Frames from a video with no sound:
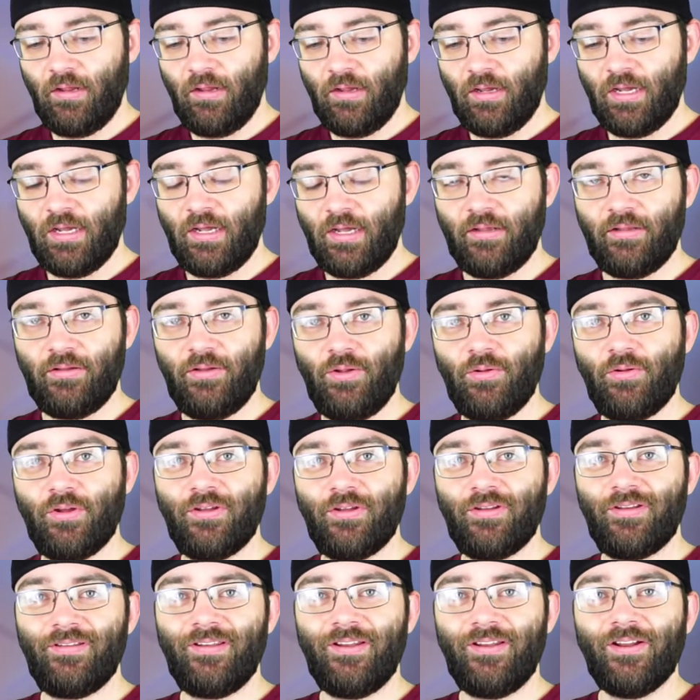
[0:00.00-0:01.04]
You
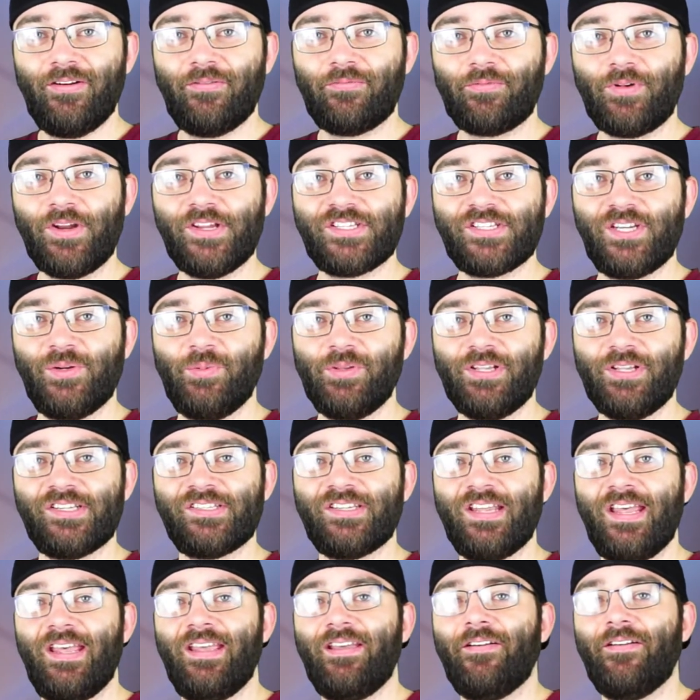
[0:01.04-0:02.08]
could, reasonably
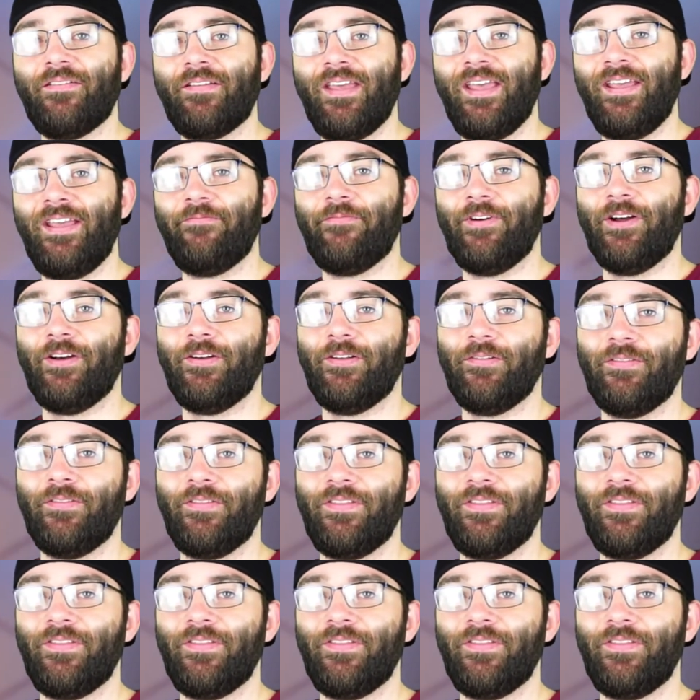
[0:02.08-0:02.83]
say, okay, well,